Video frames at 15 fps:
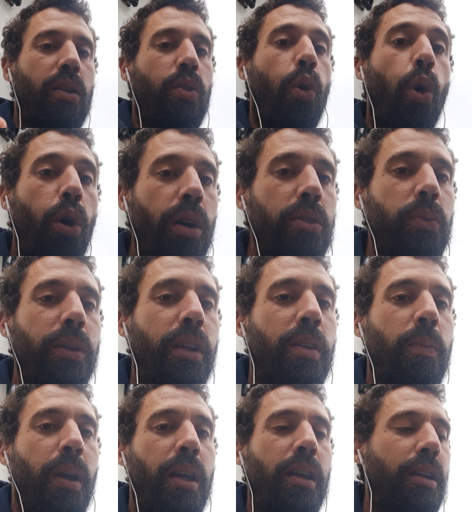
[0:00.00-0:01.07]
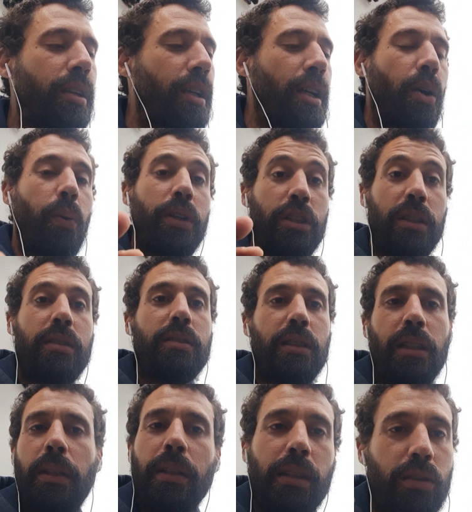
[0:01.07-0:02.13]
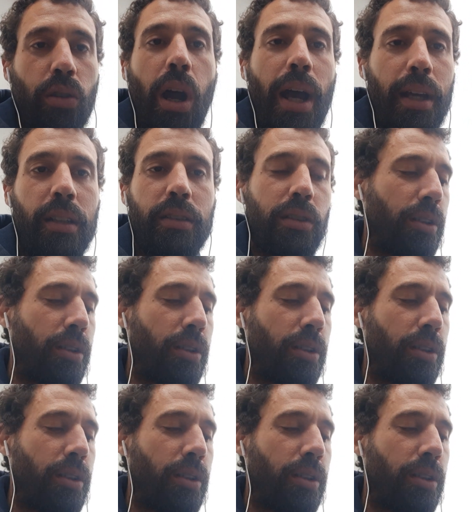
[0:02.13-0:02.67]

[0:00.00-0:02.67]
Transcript: chord we can make, which is the triad.